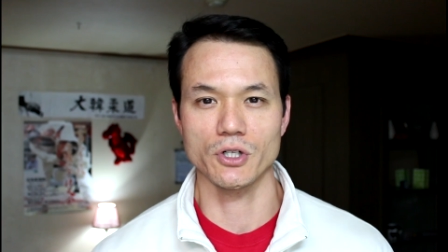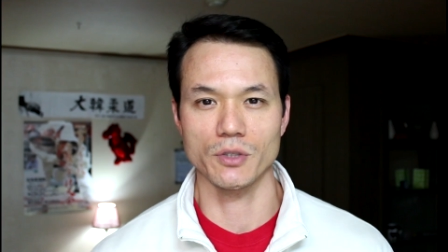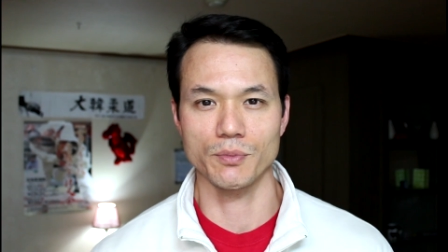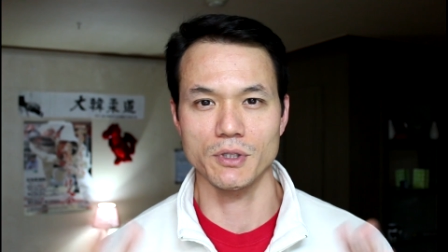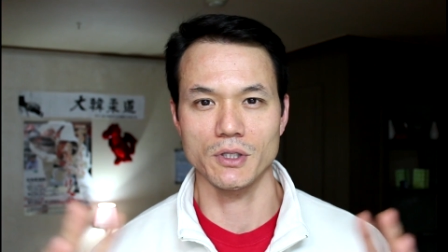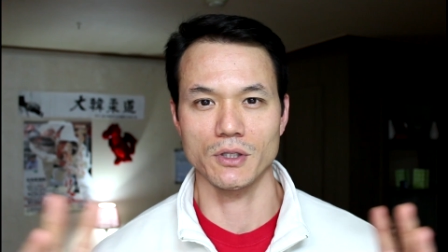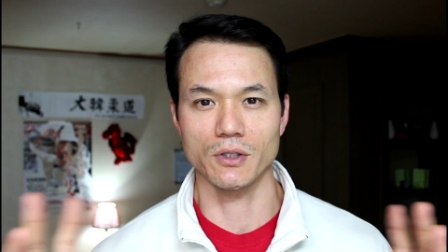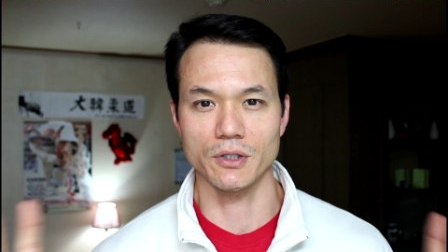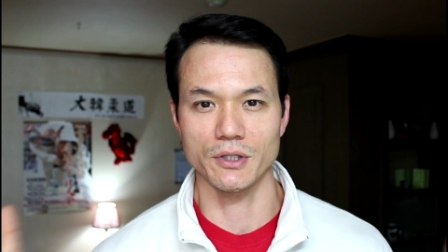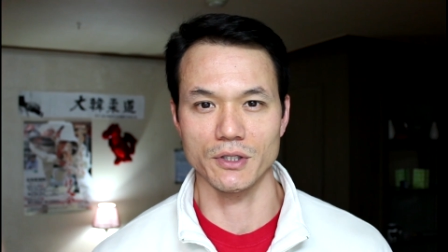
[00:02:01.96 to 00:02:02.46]
going to
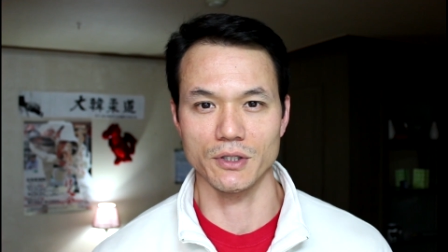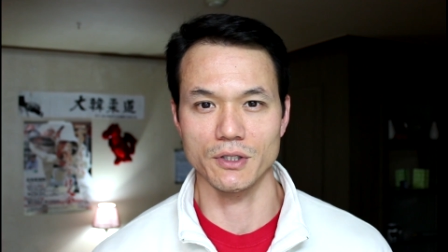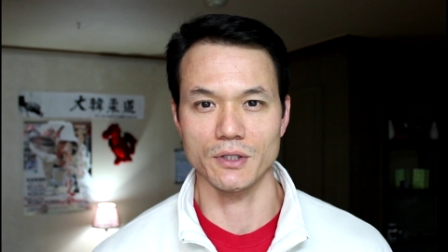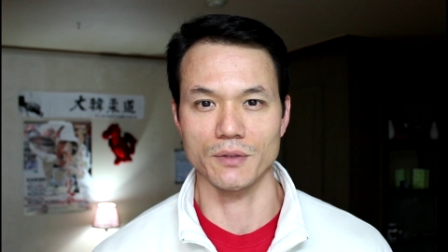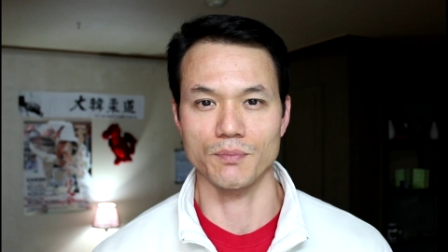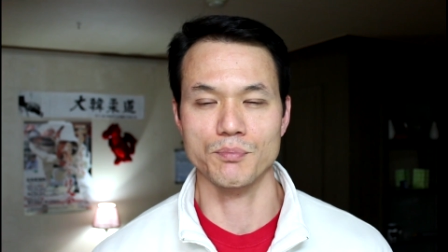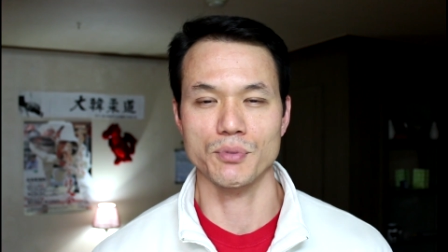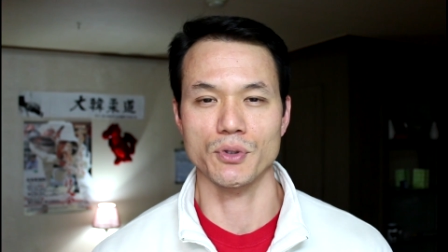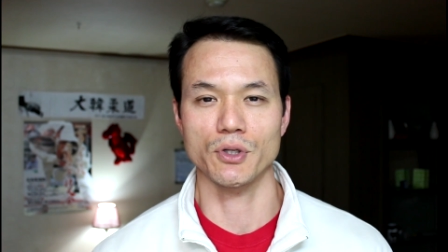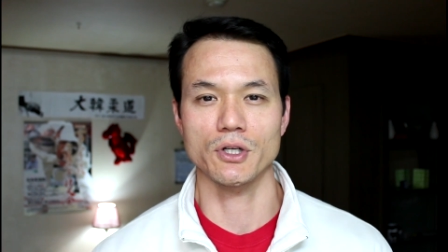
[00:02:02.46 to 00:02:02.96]
be able
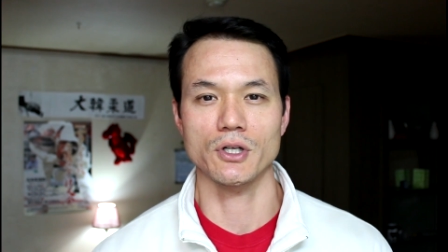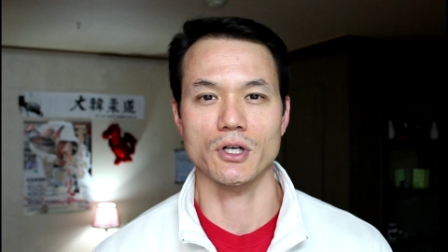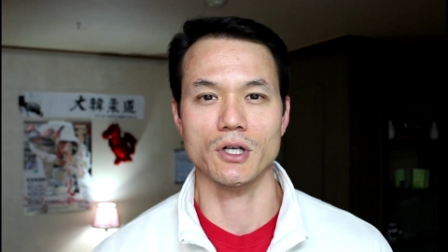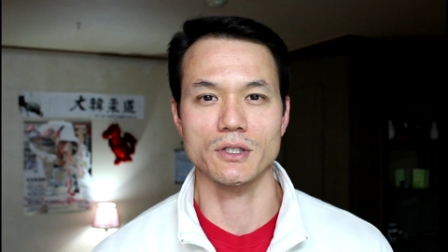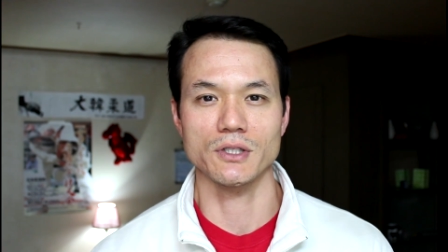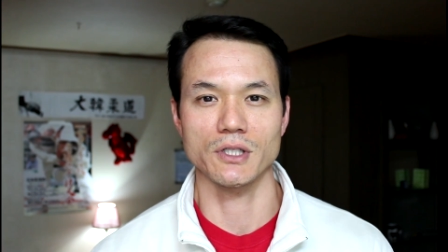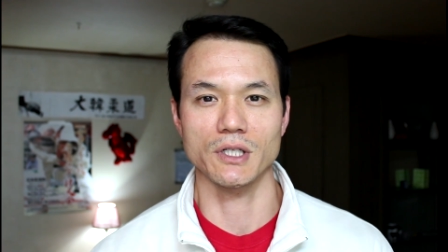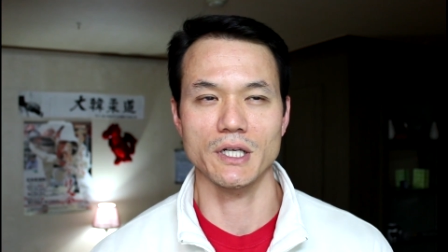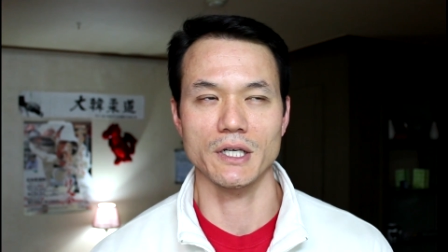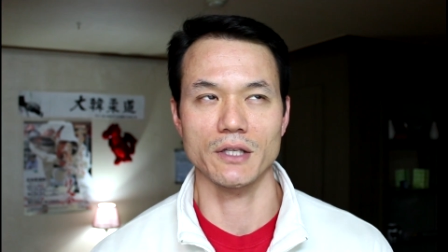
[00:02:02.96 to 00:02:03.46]
to put it
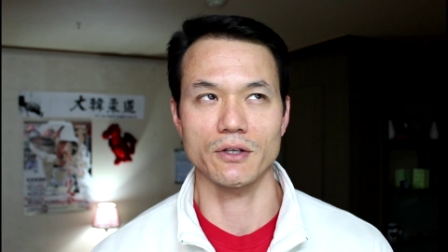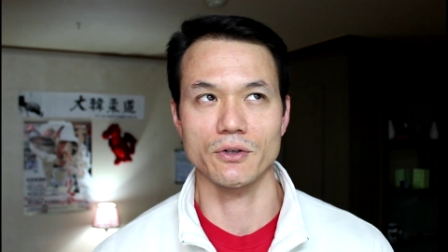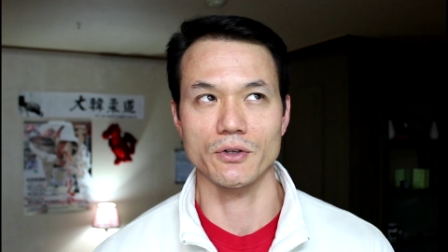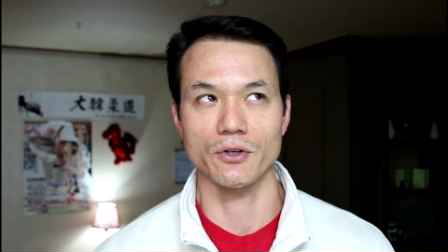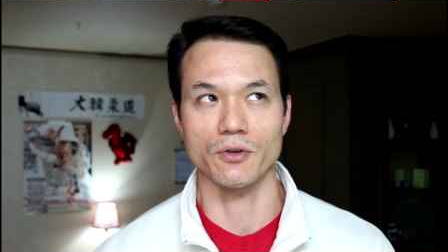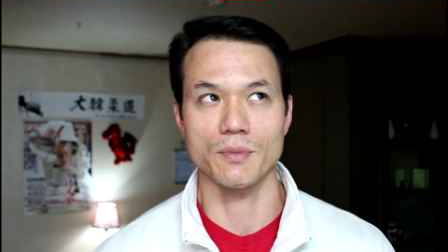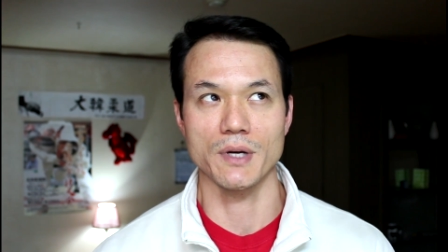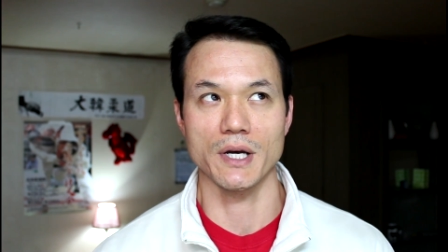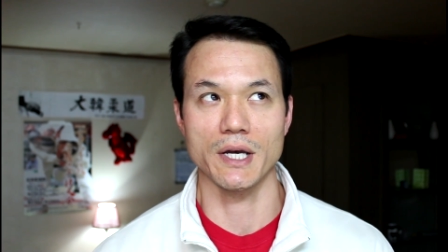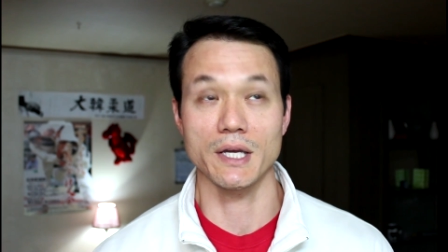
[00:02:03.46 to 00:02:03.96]
all together in
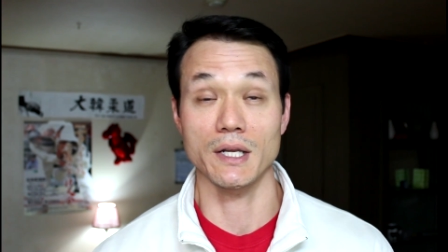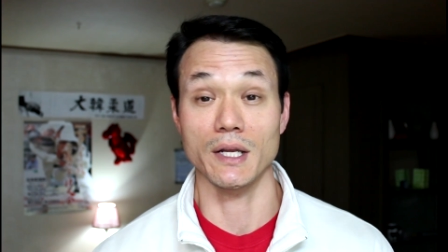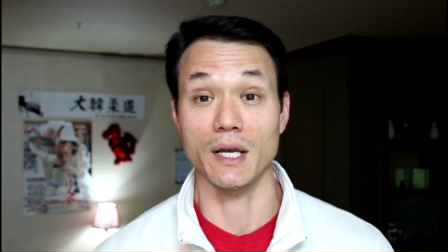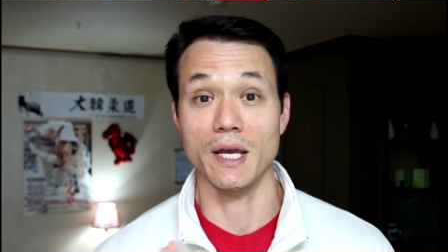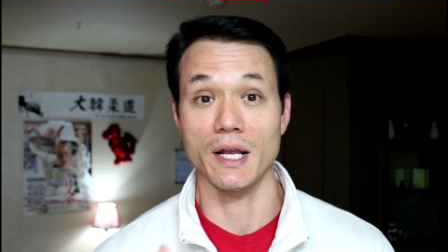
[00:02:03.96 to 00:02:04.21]
their mind